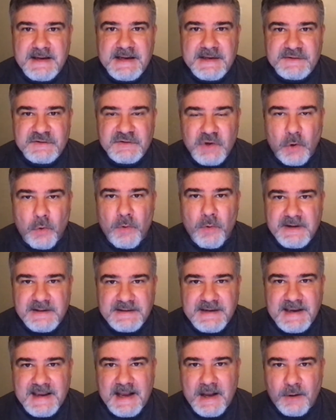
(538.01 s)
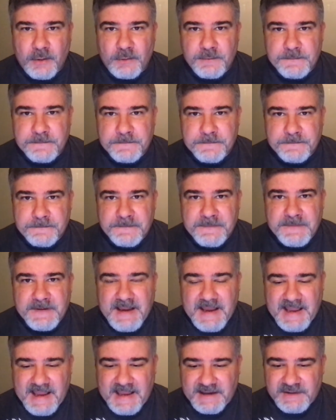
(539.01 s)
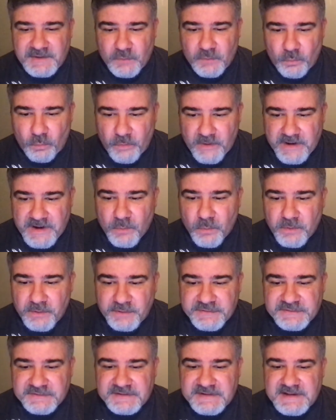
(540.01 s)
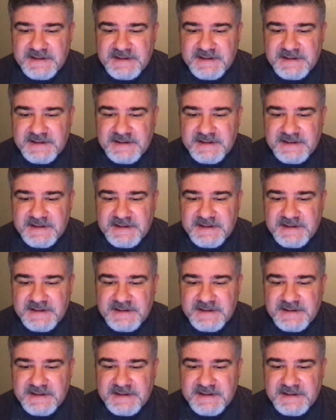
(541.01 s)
It's going down. And we will